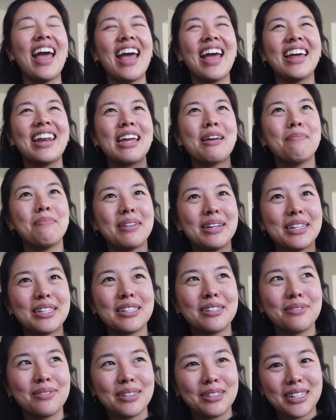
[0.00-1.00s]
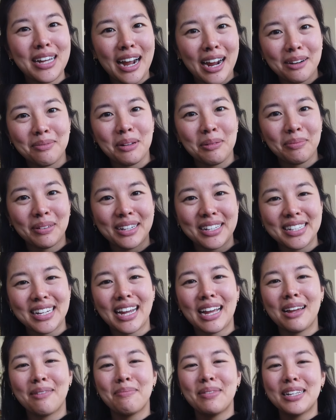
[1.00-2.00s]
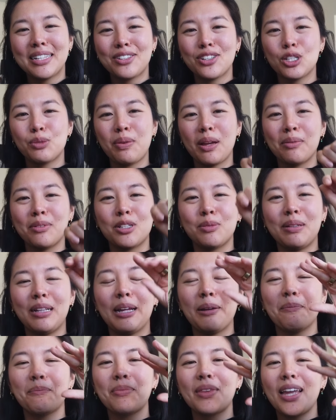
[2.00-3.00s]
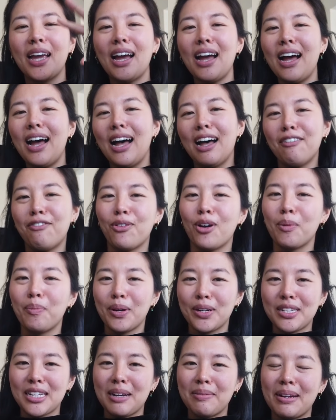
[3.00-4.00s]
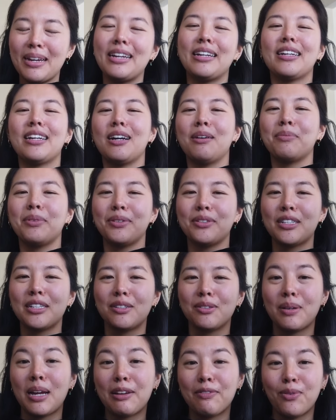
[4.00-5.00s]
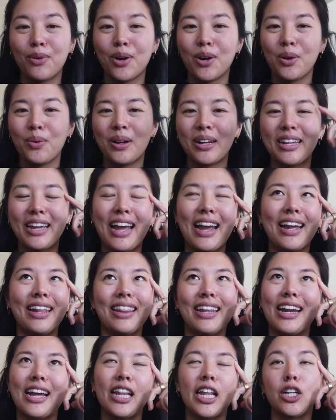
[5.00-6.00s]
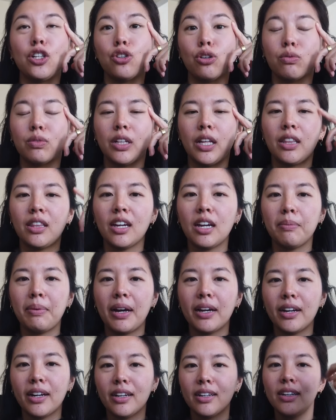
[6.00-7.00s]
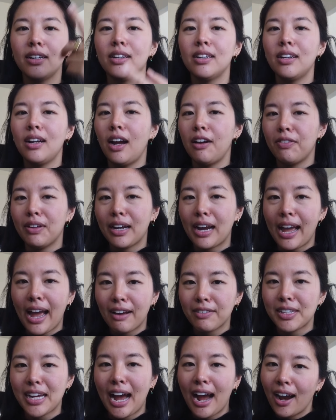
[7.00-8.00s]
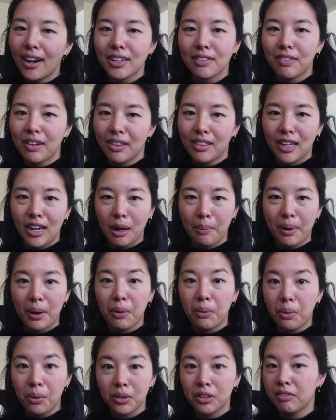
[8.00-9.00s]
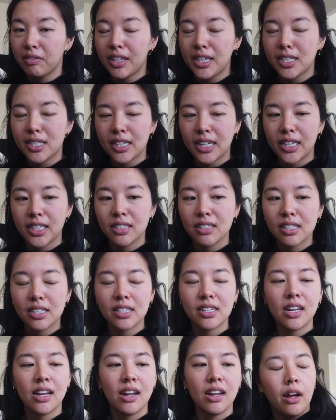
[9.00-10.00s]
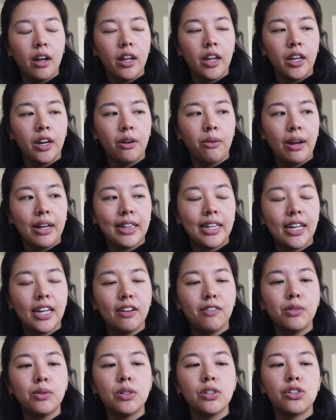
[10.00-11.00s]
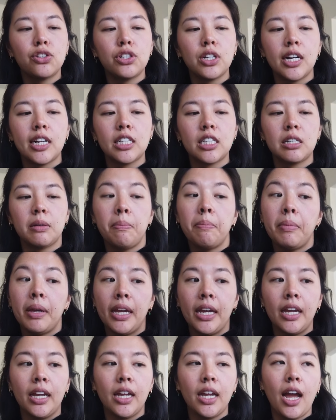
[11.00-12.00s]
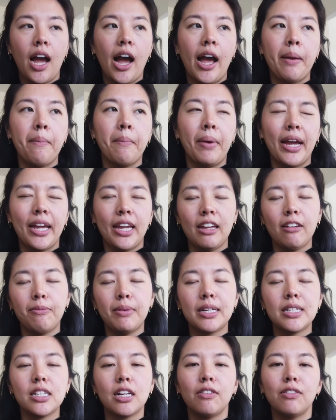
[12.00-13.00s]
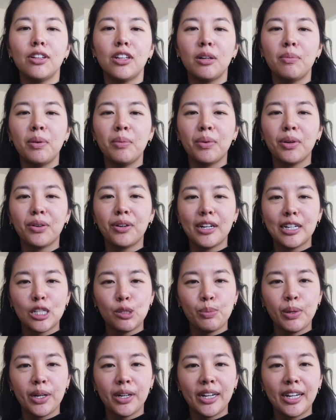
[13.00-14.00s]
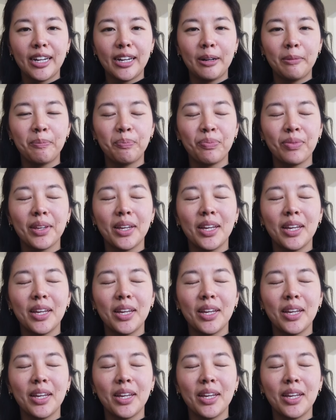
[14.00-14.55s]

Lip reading: And I miss the retirement plans. Like, I miss just being able to be like, 4% of my income goes into my 401k. And then I, like, don't really think about it. I feel like I have to actively think about all of these things. You know, I think if it was just me, I might give myself a little bit more grace period.